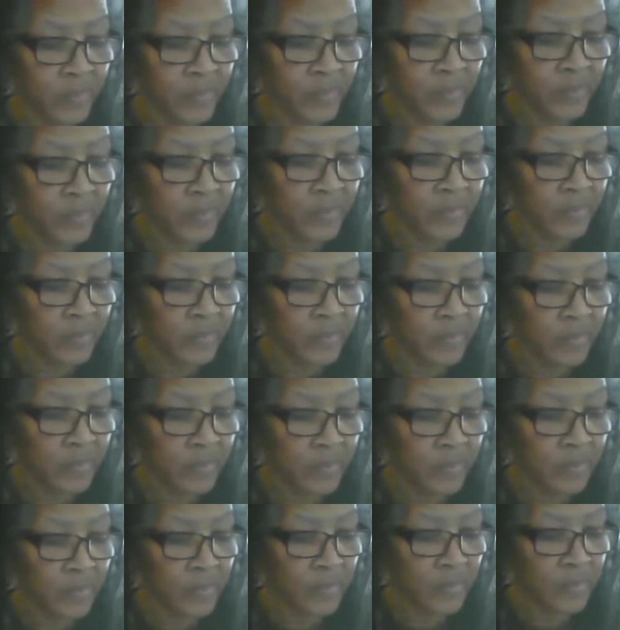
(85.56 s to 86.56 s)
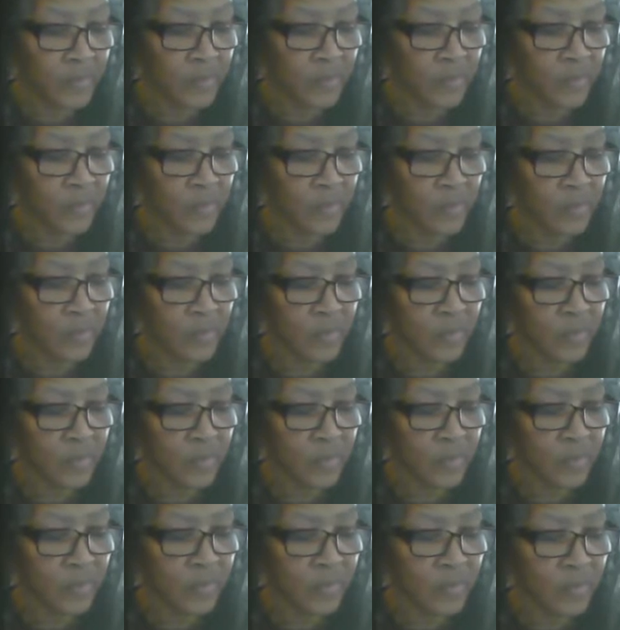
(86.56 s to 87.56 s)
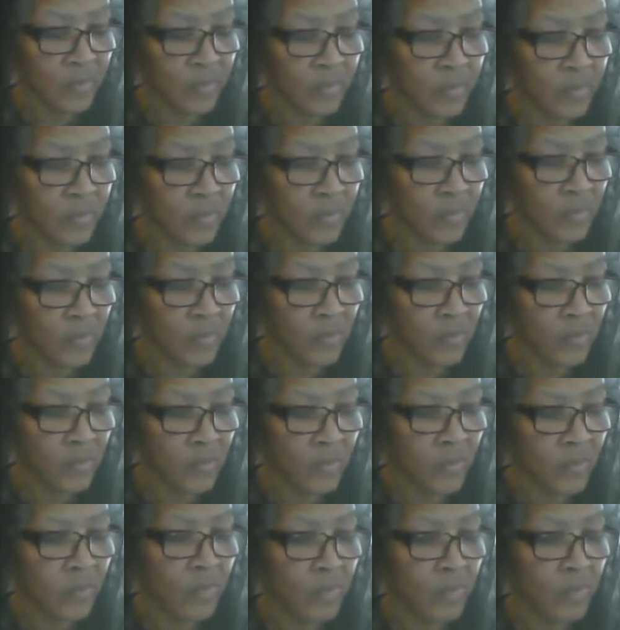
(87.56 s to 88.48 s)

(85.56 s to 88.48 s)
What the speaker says: Nothing is said.